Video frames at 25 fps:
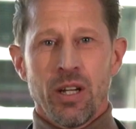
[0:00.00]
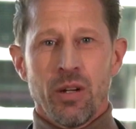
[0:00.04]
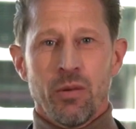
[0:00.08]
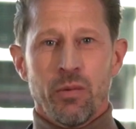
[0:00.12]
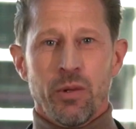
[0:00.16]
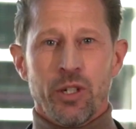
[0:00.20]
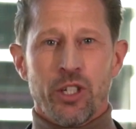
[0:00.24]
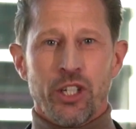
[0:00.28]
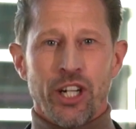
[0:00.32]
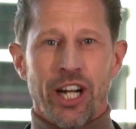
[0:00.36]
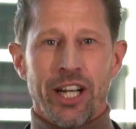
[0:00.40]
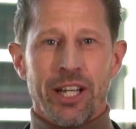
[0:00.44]

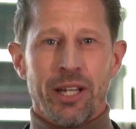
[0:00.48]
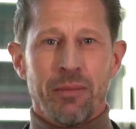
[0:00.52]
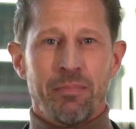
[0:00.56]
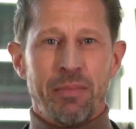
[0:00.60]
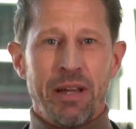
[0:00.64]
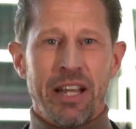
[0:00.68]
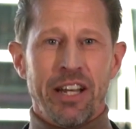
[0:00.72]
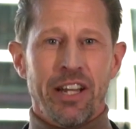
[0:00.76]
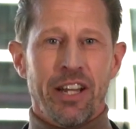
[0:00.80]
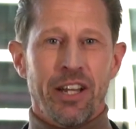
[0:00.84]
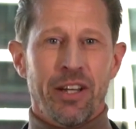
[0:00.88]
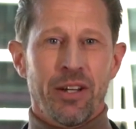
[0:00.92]
which
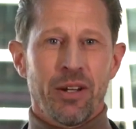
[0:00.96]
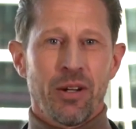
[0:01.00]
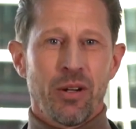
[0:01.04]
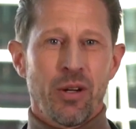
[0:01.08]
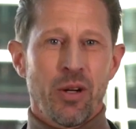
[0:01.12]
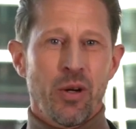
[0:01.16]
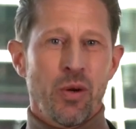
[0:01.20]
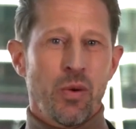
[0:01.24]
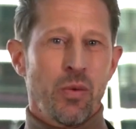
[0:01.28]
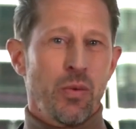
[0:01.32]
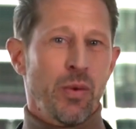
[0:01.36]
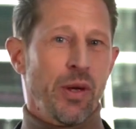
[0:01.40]
underpin it,
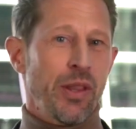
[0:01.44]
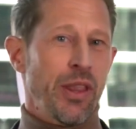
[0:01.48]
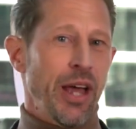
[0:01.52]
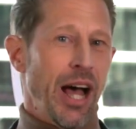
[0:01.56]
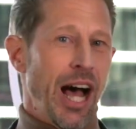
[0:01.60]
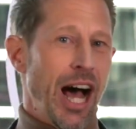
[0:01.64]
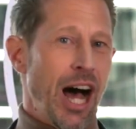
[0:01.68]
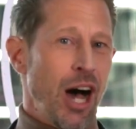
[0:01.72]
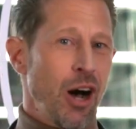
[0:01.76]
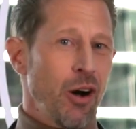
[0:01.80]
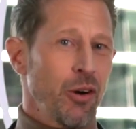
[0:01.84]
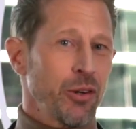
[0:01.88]

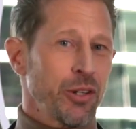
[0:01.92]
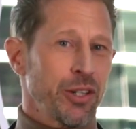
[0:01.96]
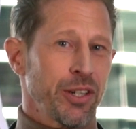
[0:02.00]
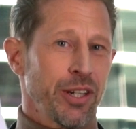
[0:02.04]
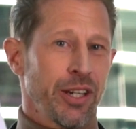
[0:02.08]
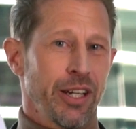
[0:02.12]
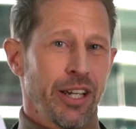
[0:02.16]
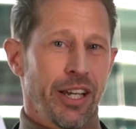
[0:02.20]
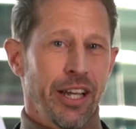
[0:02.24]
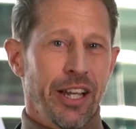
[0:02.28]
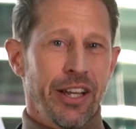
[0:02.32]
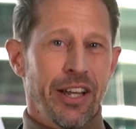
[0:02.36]
without
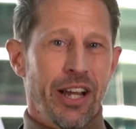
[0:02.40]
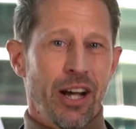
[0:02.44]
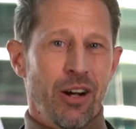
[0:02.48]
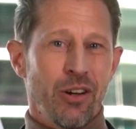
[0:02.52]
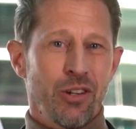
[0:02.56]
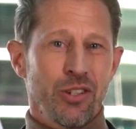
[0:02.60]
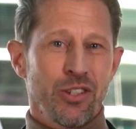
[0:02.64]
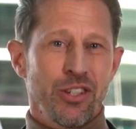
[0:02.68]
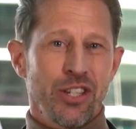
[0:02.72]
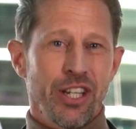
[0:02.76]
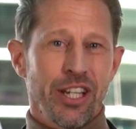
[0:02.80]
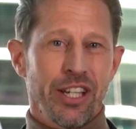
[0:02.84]

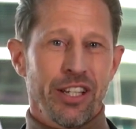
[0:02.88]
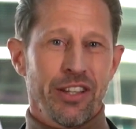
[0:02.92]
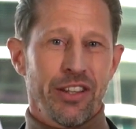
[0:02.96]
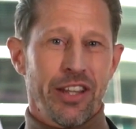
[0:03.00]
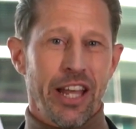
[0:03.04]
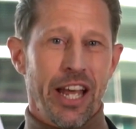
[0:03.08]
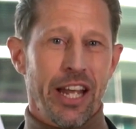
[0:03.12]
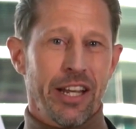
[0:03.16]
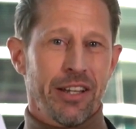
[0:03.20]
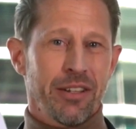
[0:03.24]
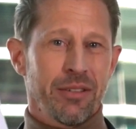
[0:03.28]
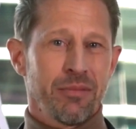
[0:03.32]
announcing
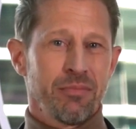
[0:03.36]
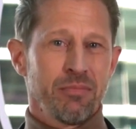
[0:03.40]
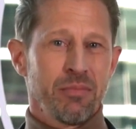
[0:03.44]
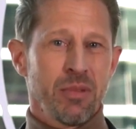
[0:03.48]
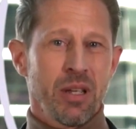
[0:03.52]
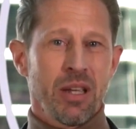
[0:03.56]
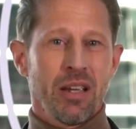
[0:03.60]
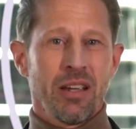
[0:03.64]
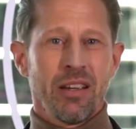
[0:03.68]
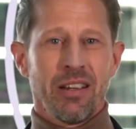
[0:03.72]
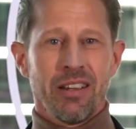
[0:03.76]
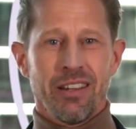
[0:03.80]
that,
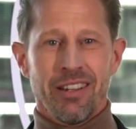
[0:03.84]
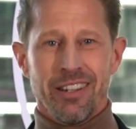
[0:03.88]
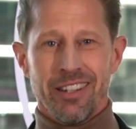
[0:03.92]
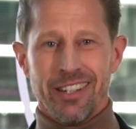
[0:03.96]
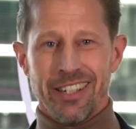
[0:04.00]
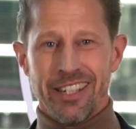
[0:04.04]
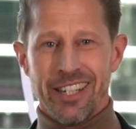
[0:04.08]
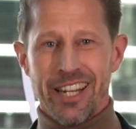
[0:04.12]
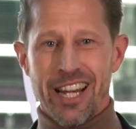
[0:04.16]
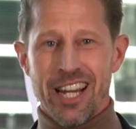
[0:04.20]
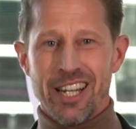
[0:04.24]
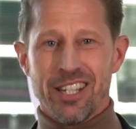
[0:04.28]

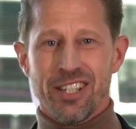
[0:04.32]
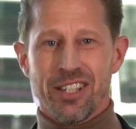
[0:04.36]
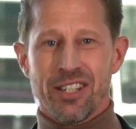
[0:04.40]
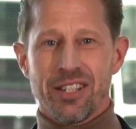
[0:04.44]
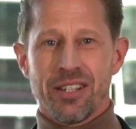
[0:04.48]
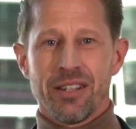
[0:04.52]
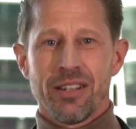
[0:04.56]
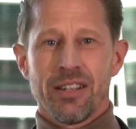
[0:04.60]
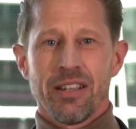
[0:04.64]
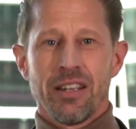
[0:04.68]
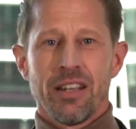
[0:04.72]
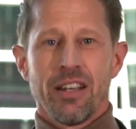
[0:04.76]
yes,
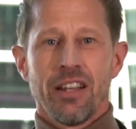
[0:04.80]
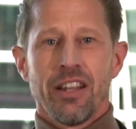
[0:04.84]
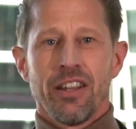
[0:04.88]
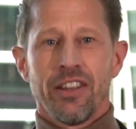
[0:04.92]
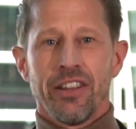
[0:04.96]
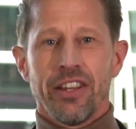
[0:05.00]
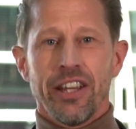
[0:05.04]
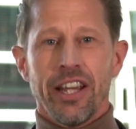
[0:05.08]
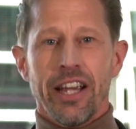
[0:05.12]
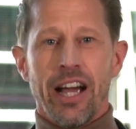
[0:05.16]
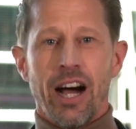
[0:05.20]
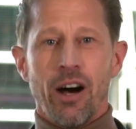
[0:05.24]

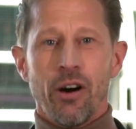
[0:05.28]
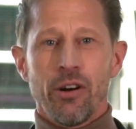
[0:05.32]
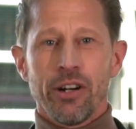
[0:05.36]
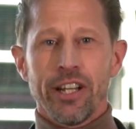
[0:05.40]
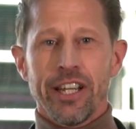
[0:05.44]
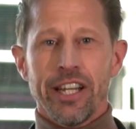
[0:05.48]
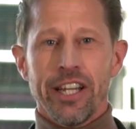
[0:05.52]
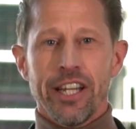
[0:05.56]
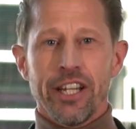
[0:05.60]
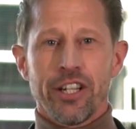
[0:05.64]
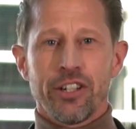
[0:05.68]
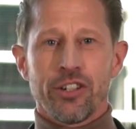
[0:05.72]
the Audi
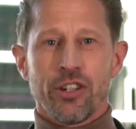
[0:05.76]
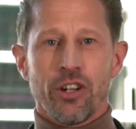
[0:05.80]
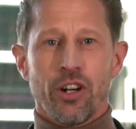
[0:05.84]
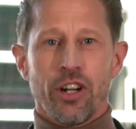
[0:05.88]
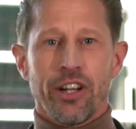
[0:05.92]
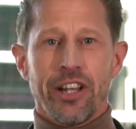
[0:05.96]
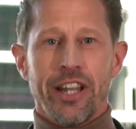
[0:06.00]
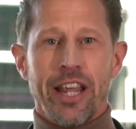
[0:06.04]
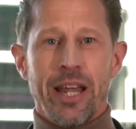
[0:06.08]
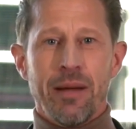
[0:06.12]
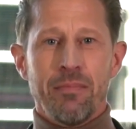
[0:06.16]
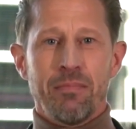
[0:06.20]

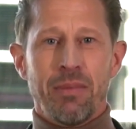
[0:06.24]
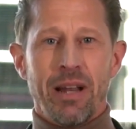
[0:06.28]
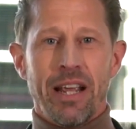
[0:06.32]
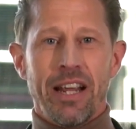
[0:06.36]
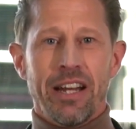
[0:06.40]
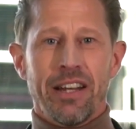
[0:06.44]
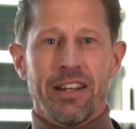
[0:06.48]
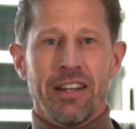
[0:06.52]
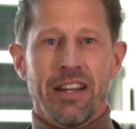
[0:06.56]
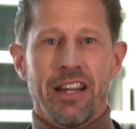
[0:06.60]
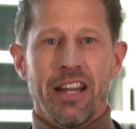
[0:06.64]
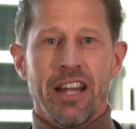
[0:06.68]
e-tron
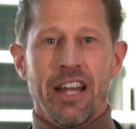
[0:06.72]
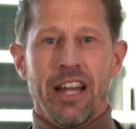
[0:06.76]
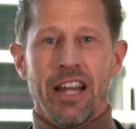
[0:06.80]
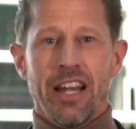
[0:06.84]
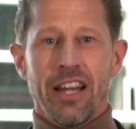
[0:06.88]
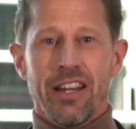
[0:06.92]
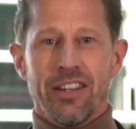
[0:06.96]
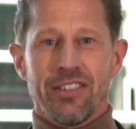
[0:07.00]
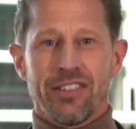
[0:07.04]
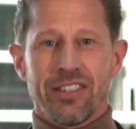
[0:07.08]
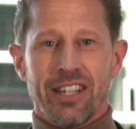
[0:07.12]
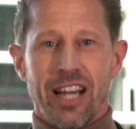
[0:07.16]
nameplate
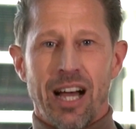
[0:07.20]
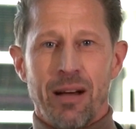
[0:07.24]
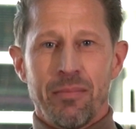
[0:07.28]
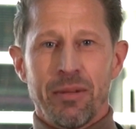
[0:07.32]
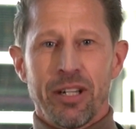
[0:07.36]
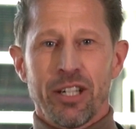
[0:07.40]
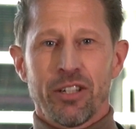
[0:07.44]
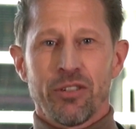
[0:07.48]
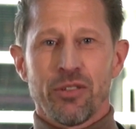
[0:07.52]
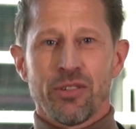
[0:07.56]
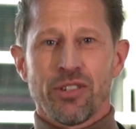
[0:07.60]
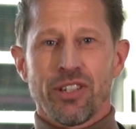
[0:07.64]
is
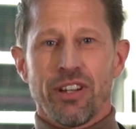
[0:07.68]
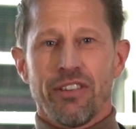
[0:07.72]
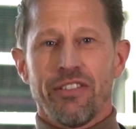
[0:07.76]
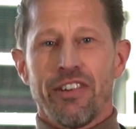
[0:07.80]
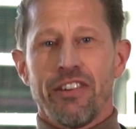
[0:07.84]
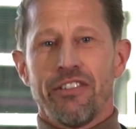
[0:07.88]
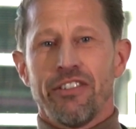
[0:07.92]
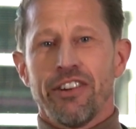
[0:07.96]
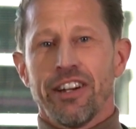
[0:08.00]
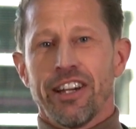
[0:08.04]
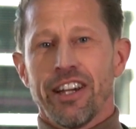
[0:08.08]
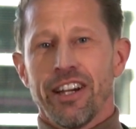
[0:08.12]
coming to South
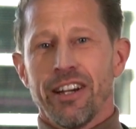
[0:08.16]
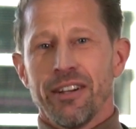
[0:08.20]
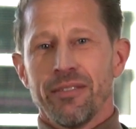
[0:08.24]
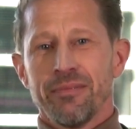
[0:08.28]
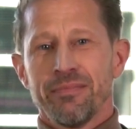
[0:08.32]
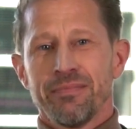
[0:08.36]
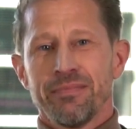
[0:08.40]
Africa.